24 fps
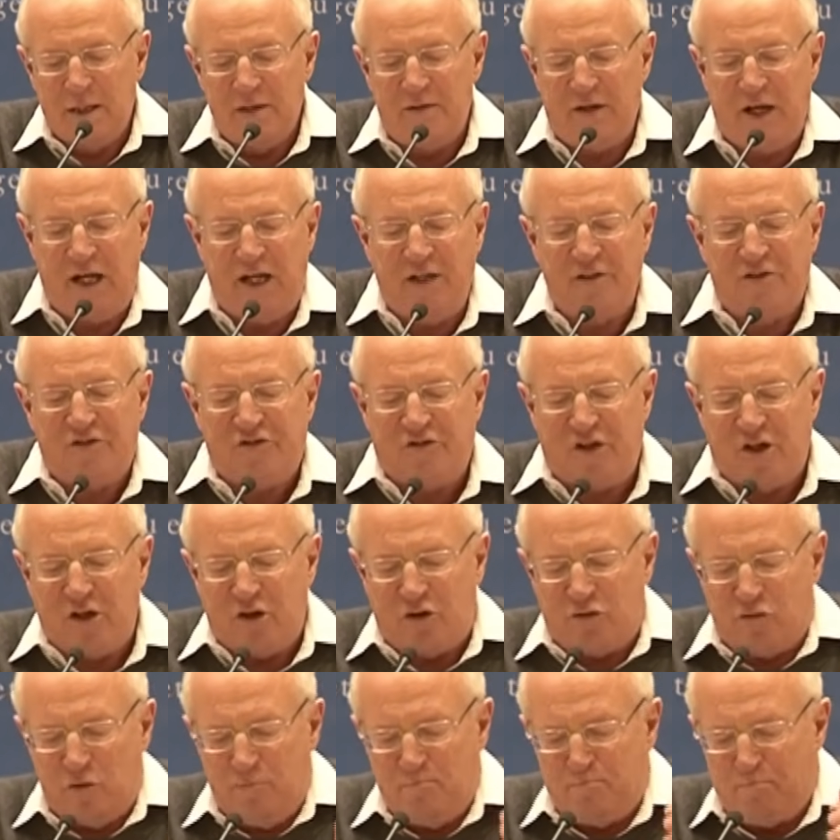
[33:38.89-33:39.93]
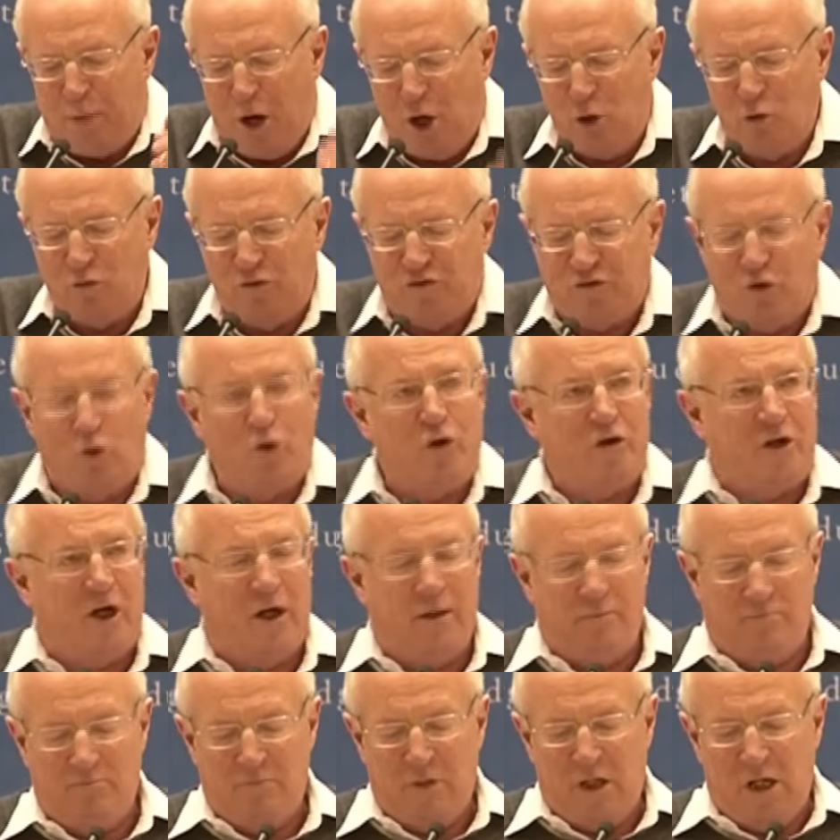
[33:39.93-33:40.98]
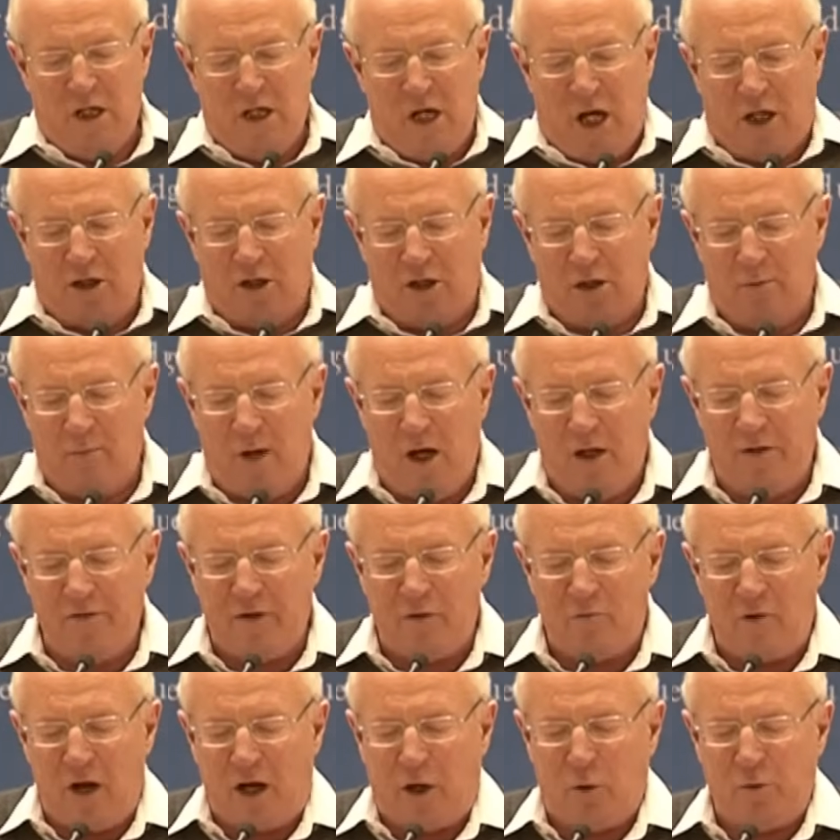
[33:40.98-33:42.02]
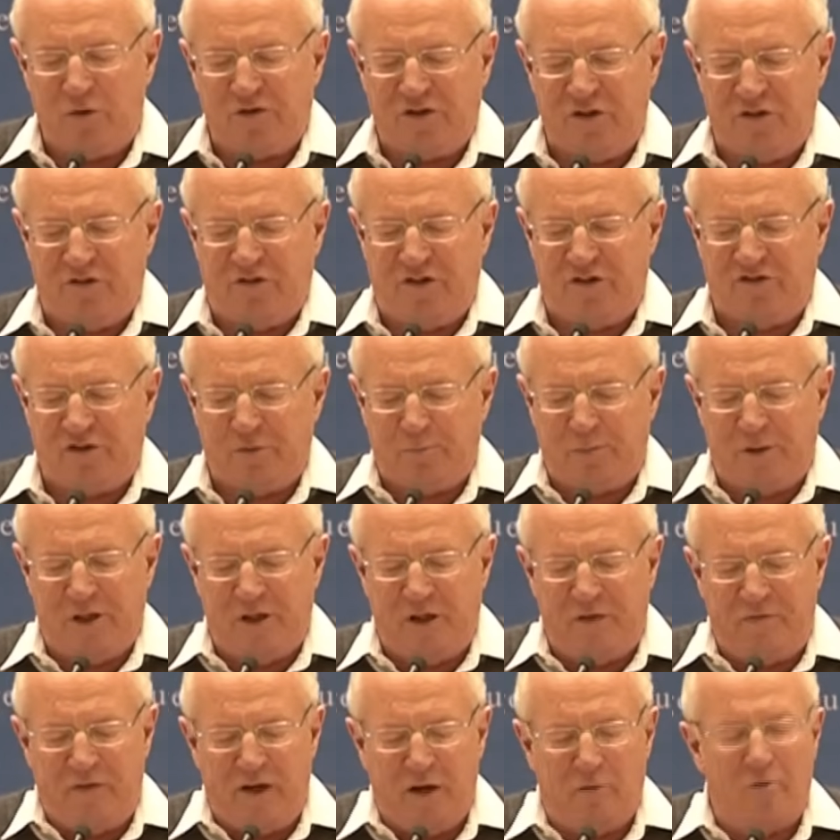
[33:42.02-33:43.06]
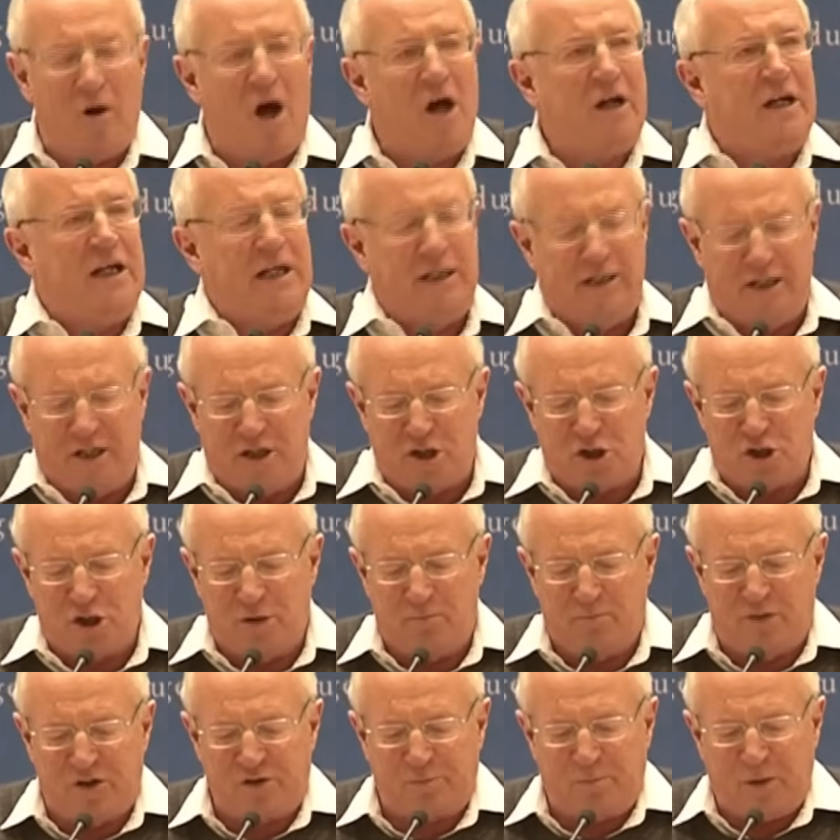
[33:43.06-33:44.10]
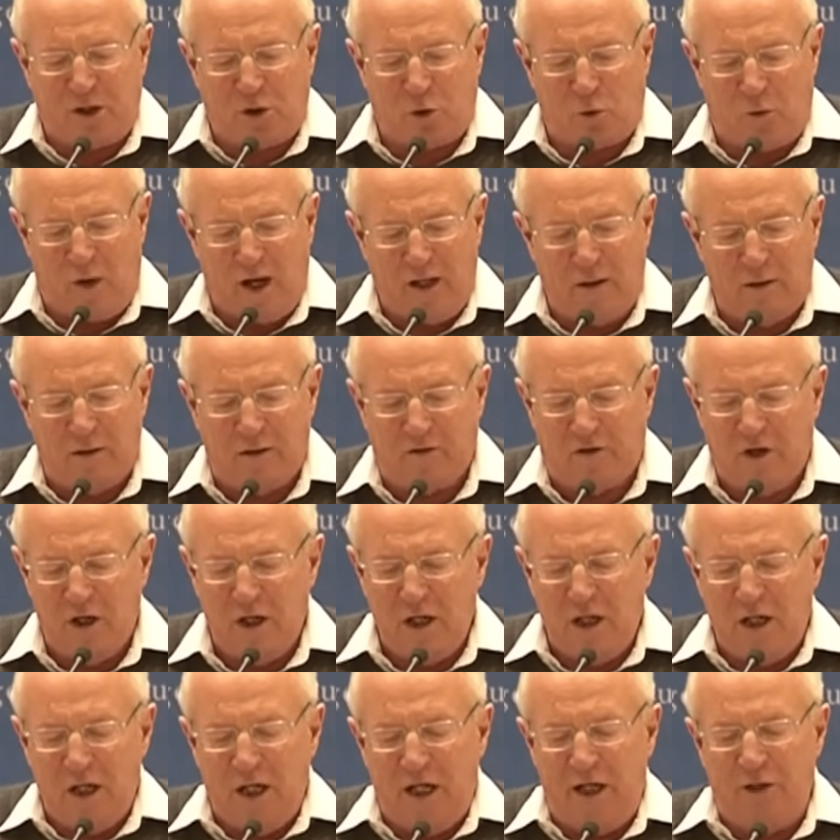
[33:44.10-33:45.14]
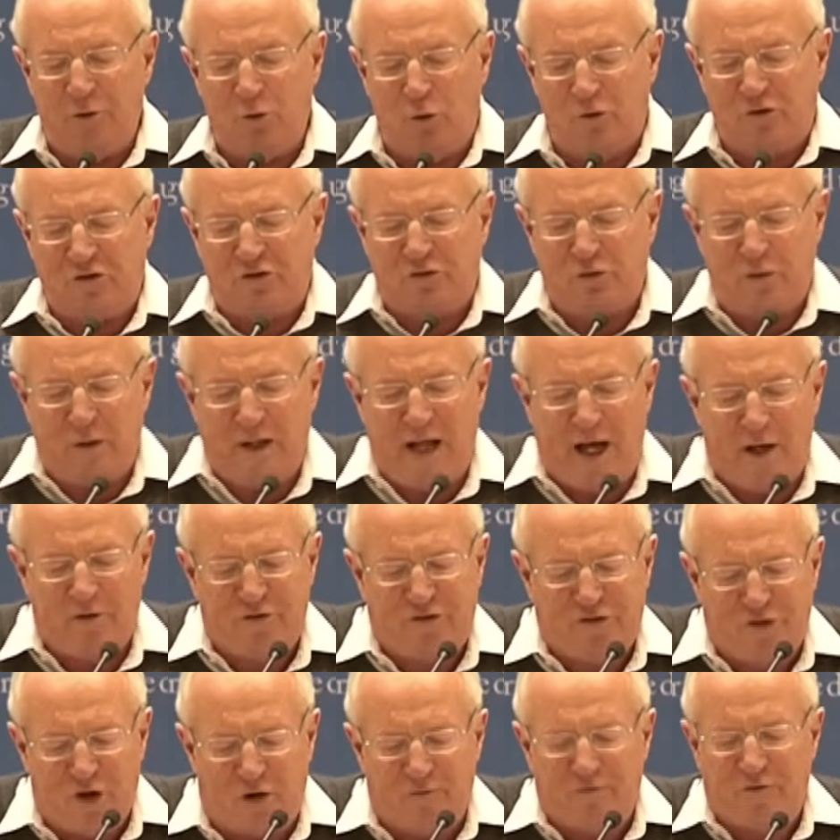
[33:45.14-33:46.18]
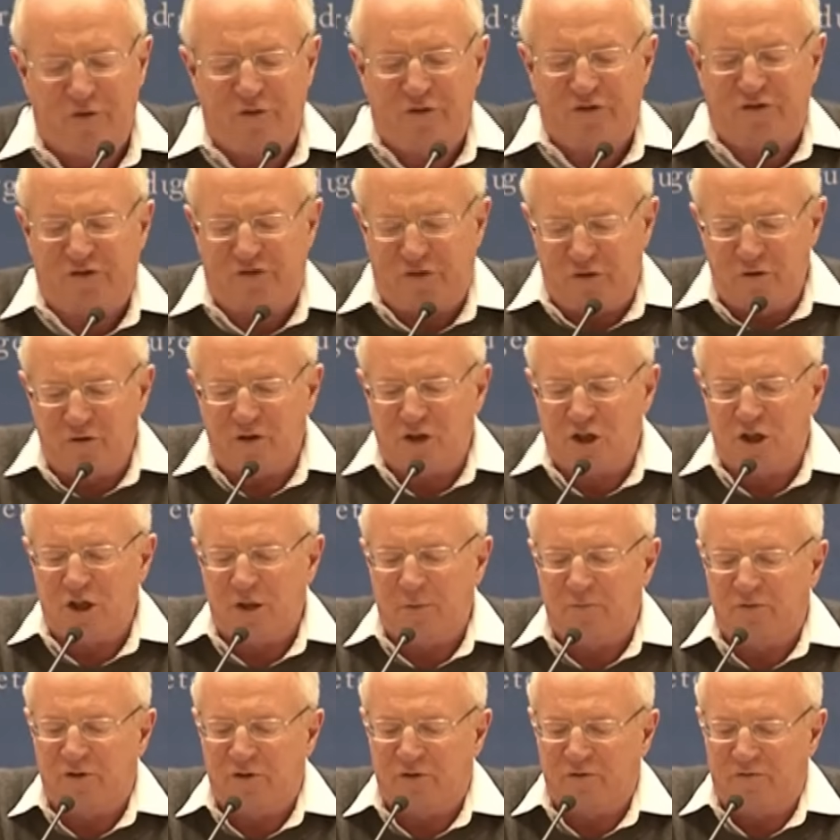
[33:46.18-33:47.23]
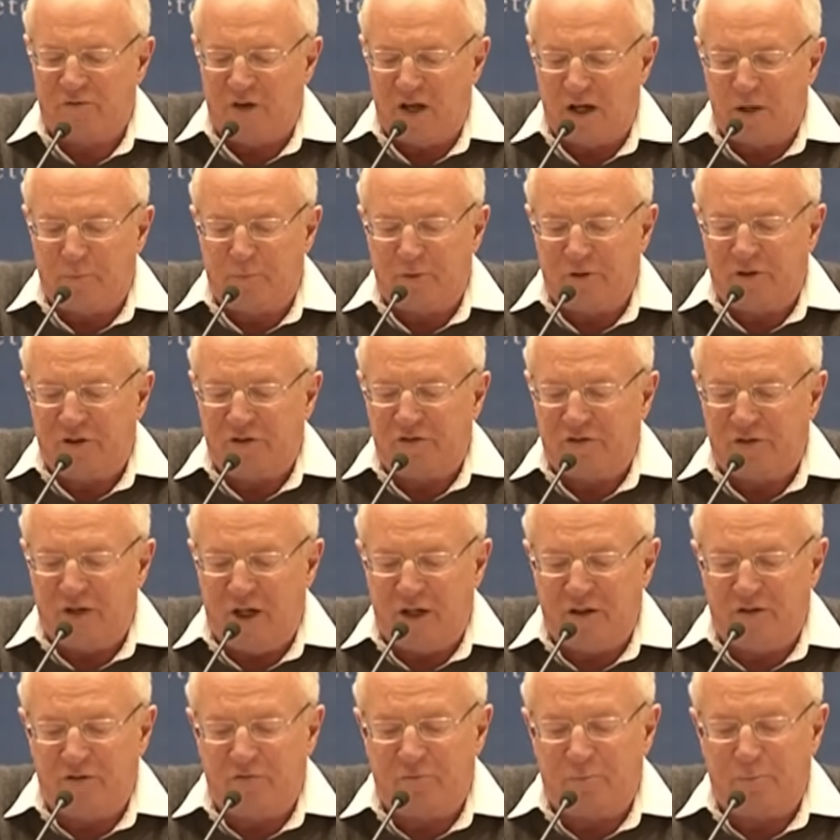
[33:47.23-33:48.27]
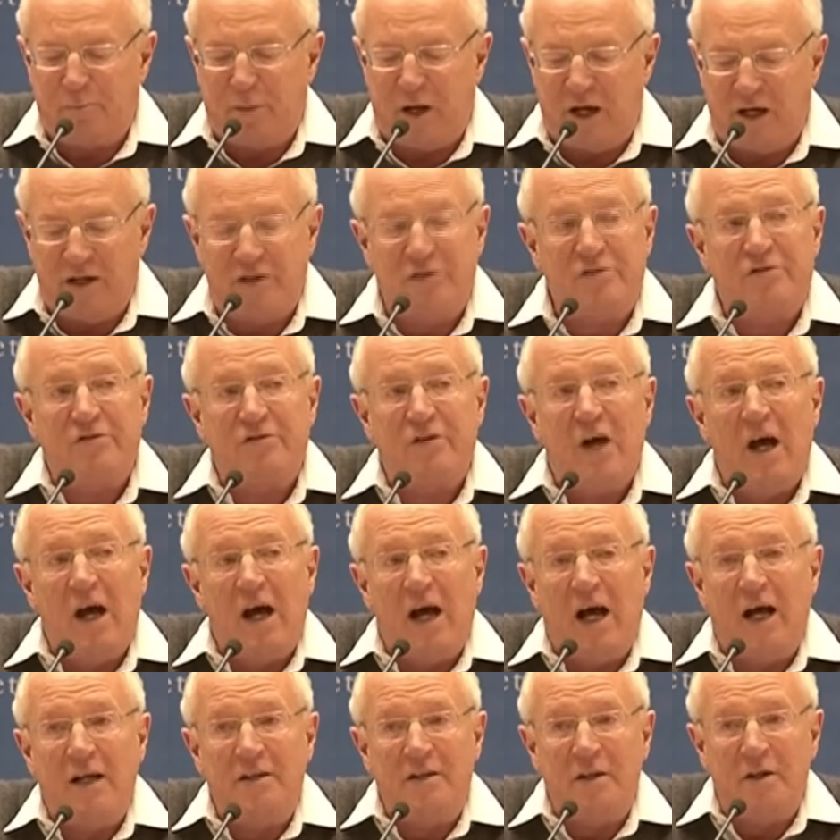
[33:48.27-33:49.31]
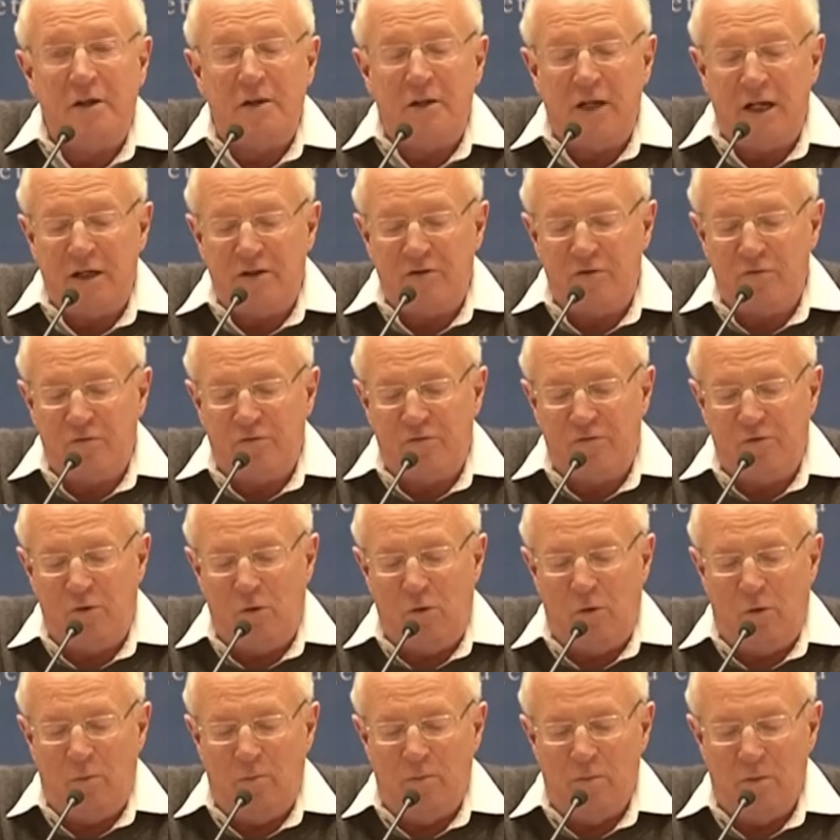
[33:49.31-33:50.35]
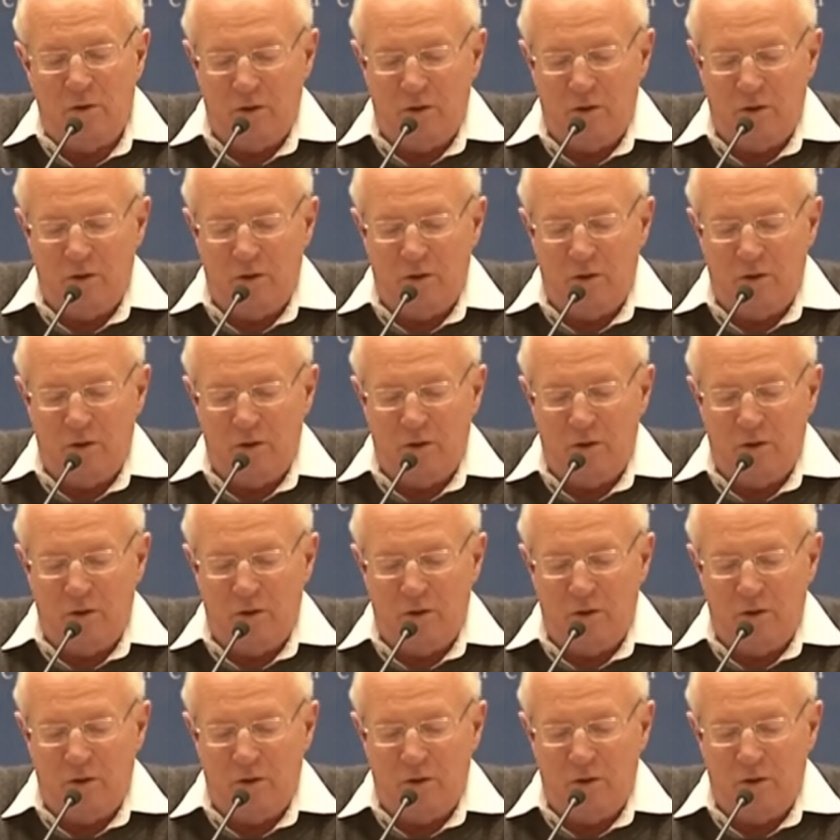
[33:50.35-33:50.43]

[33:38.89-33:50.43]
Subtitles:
The instinct to impose order and command the requisite discipline in the Iraqi leadership must be quelled in order to allow sovereign stewardship to develop at its native pace and in a native form.